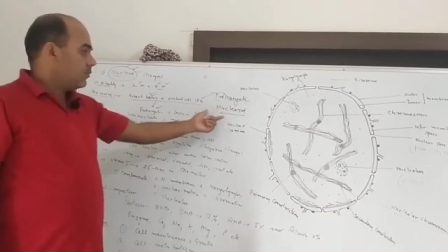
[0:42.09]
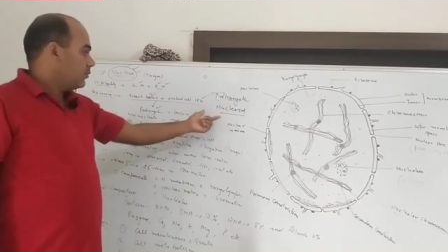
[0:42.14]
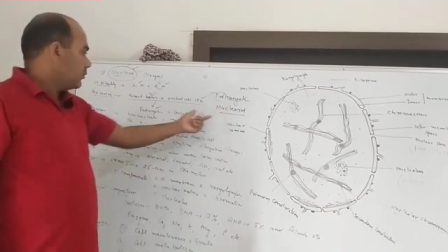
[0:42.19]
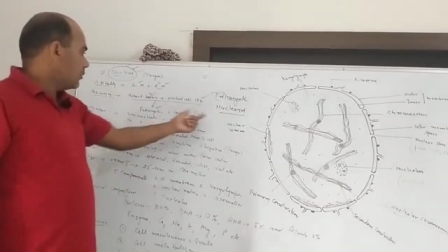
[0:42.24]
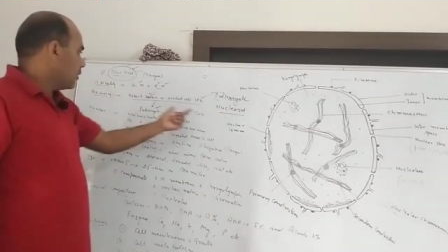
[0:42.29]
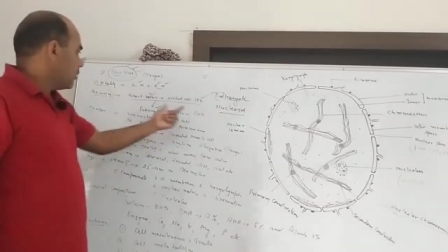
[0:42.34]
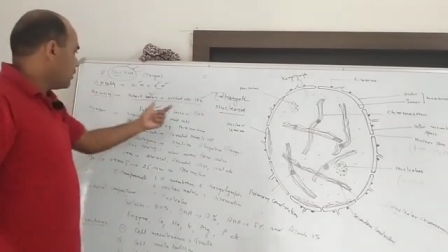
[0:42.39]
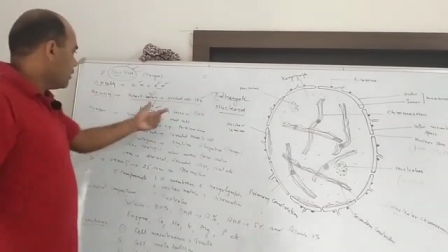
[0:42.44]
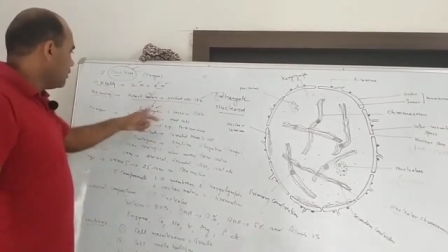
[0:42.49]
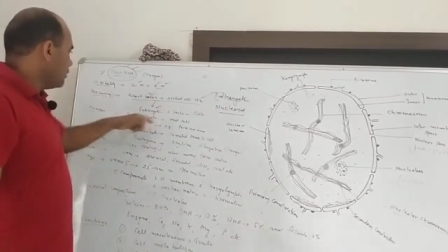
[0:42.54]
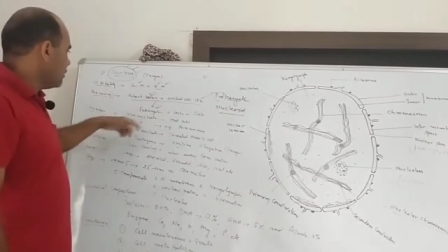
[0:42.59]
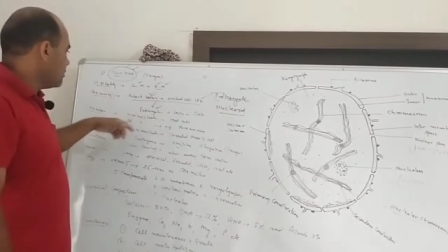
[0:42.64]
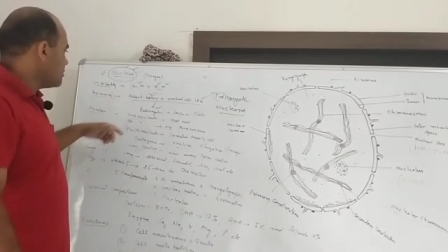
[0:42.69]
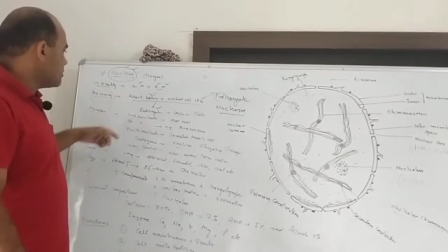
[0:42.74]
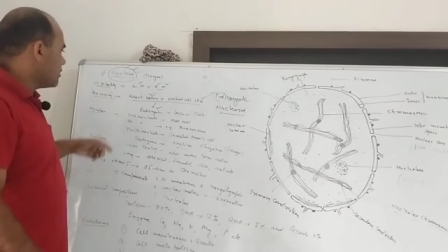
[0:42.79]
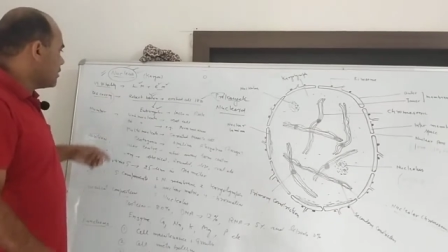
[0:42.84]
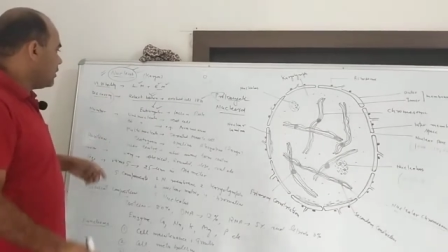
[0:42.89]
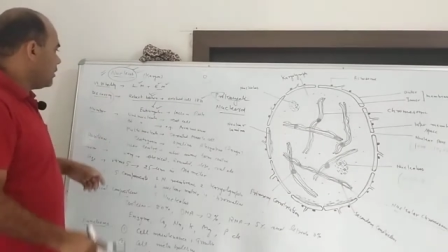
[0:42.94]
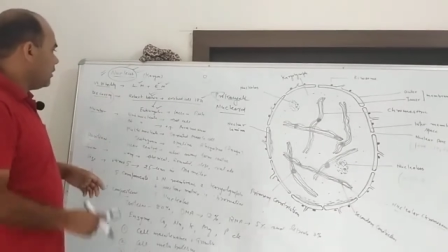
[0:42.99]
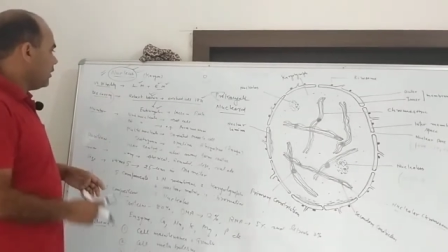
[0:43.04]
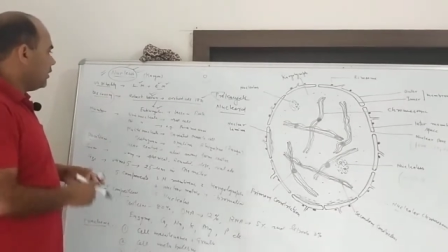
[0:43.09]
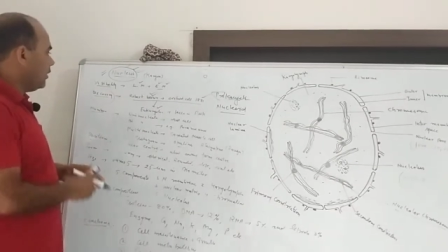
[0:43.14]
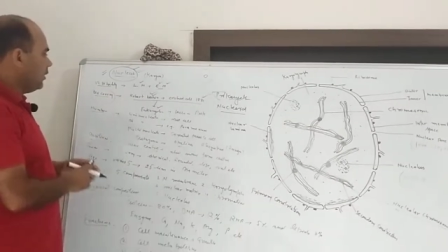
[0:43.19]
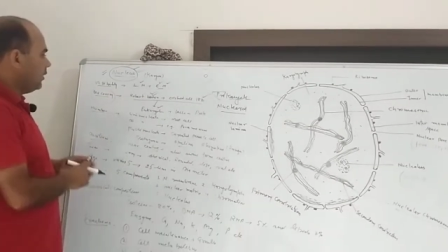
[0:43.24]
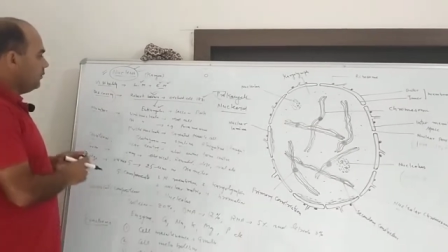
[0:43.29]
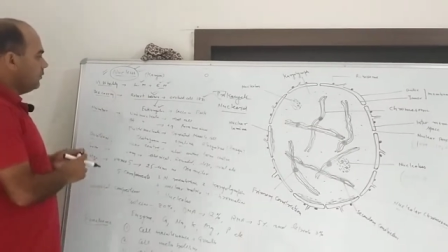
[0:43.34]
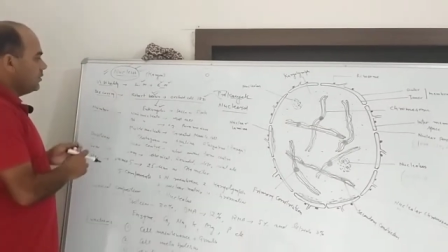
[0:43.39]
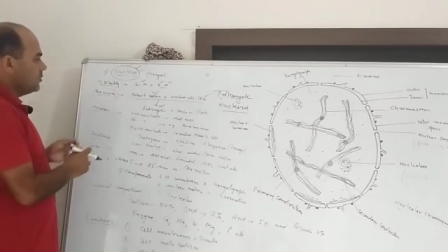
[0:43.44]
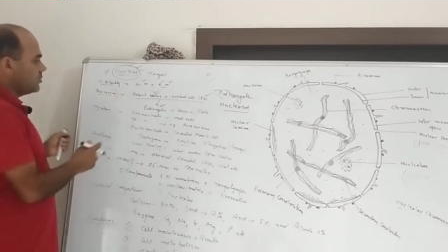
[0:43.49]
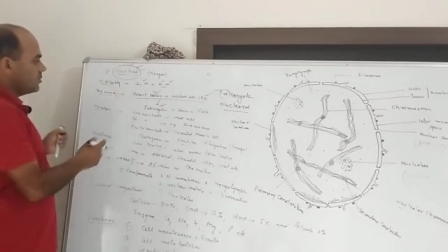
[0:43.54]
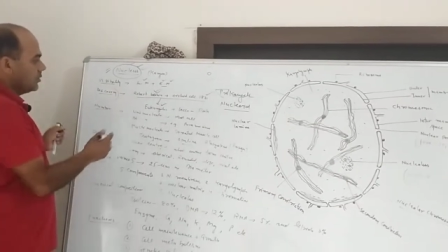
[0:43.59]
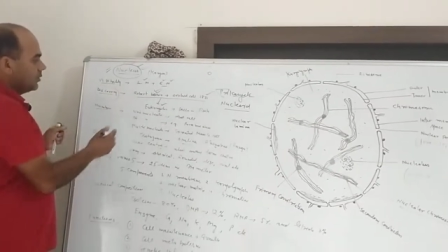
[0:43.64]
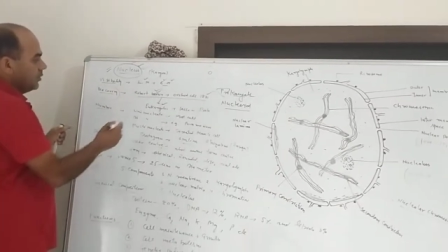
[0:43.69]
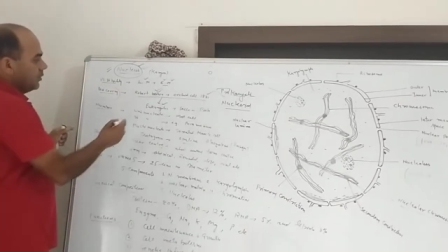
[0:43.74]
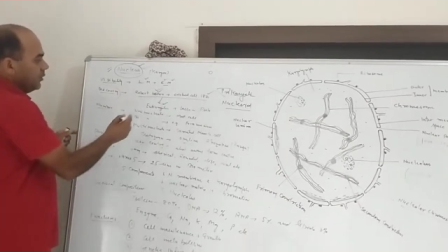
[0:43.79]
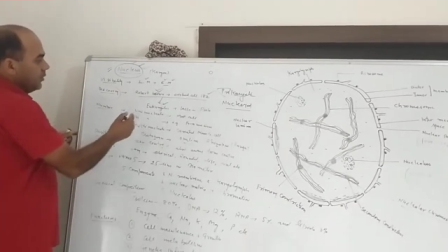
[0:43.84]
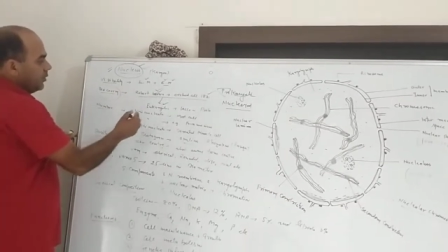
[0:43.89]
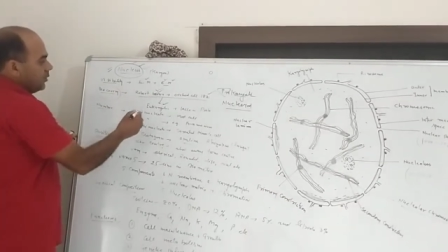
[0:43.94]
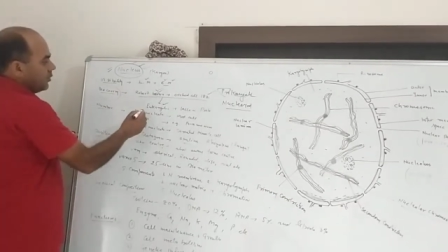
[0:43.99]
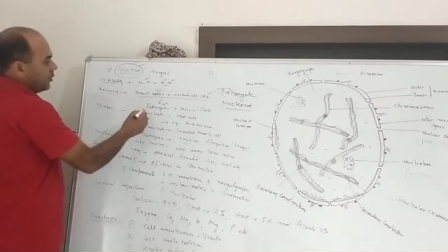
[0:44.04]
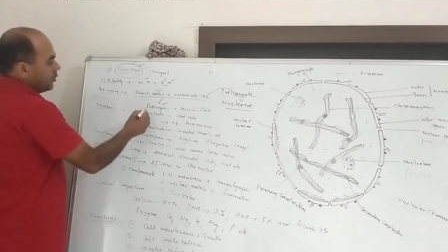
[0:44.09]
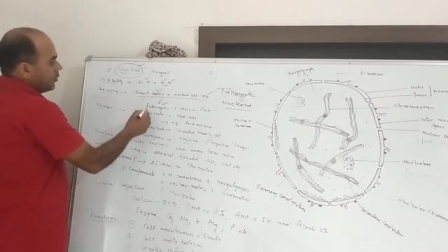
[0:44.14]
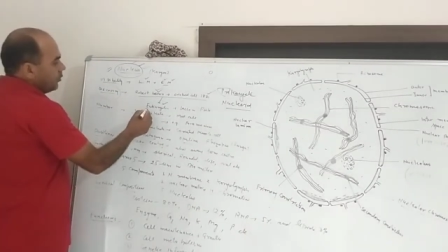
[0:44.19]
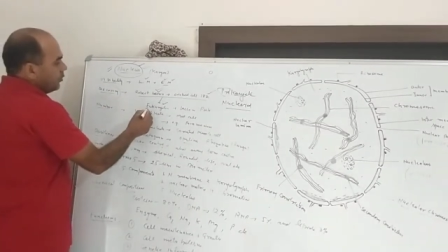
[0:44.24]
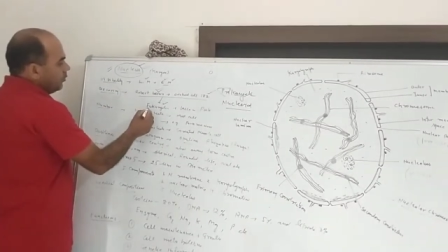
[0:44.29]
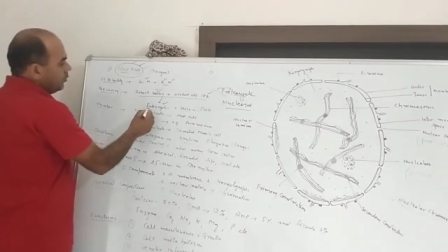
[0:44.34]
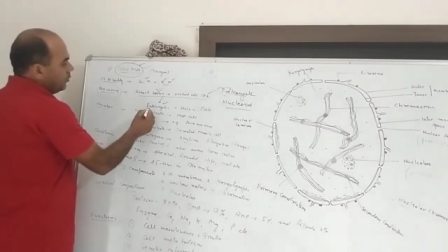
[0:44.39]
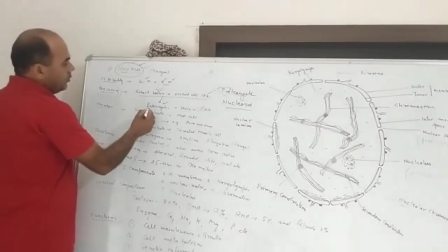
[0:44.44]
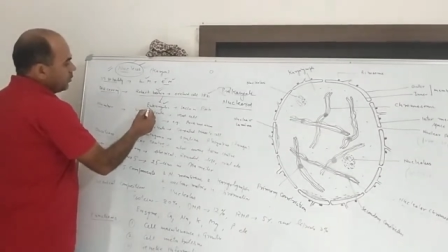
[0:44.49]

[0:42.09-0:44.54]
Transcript: The another cell in which true